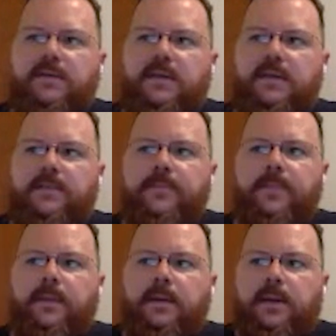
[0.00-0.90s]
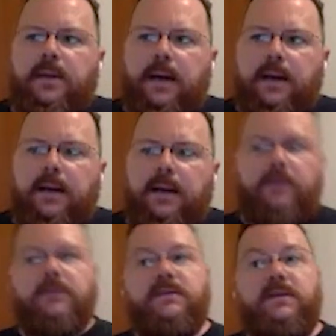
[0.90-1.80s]
routine, and
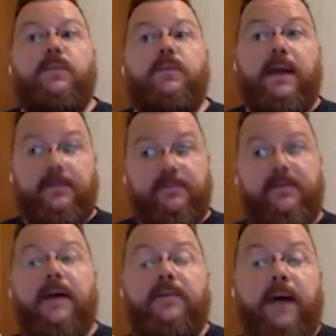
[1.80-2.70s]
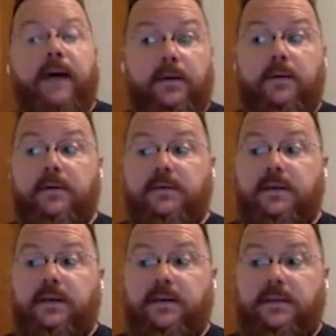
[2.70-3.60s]
you can see we have 5 other Go
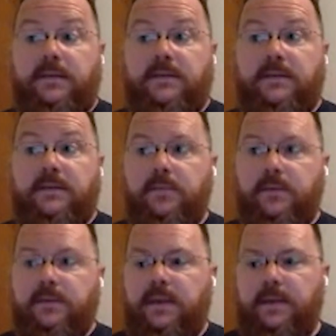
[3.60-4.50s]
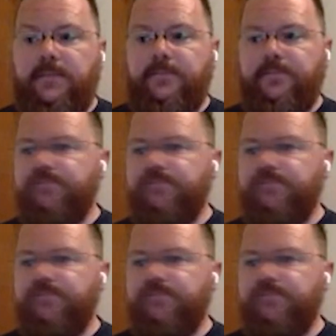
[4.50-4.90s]
routine IDs printed here.